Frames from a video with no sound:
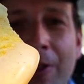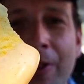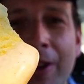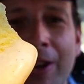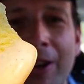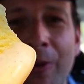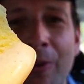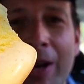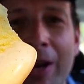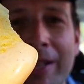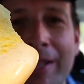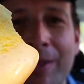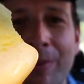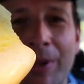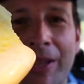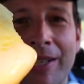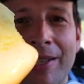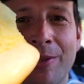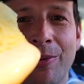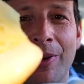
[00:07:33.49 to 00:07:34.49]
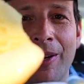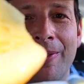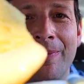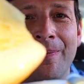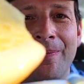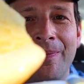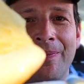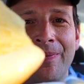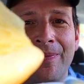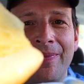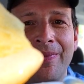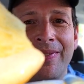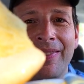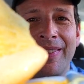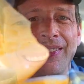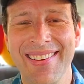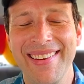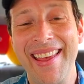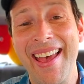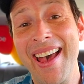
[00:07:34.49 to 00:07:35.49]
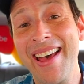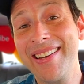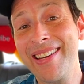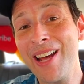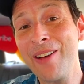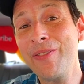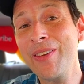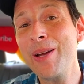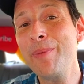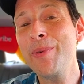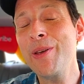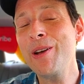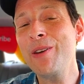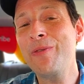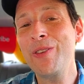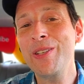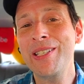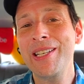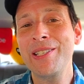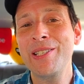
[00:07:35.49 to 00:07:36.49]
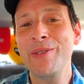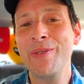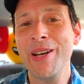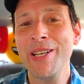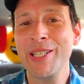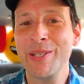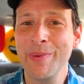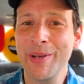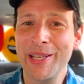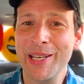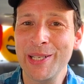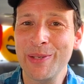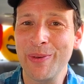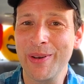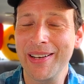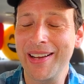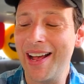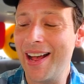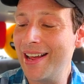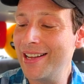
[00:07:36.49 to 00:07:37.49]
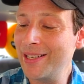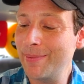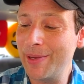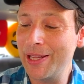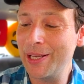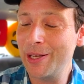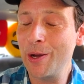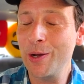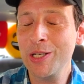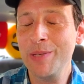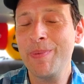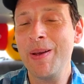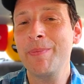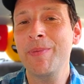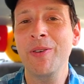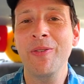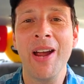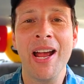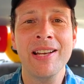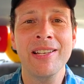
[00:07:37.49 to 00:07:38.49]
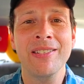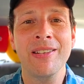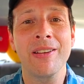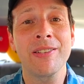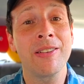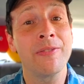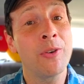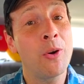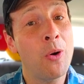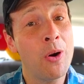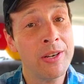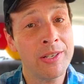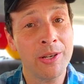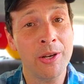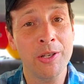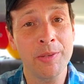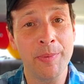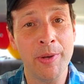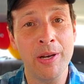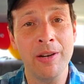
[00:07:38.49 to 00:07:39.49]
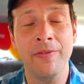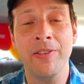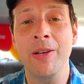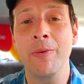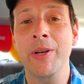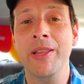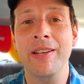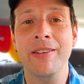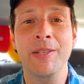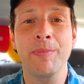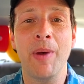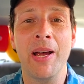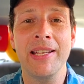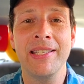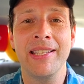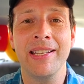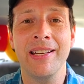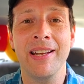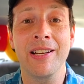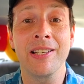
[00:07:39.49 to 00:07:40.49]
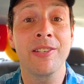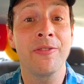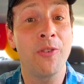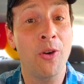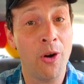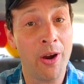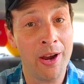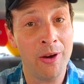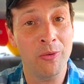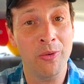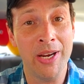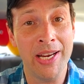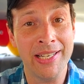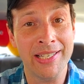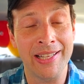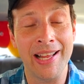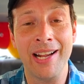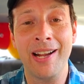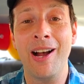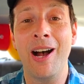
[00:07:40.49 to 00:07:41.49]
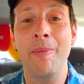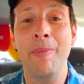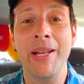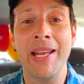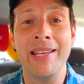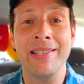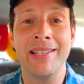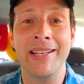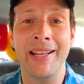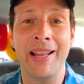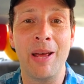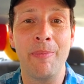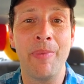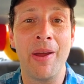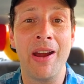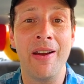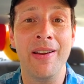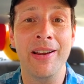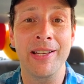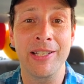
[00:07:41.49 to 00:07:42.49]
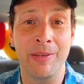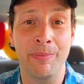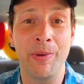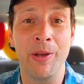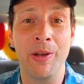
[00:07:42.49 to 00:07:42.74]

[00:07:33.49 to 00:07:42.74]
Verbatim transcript: over here at Wendy's with this one. Yeah, definitely a beautiful situation with this one, guys. I mean, the Ghost Pepper Ranch sauce, of course, goes beautifully with their spicy nugs for a reason. That combination and that pairing is a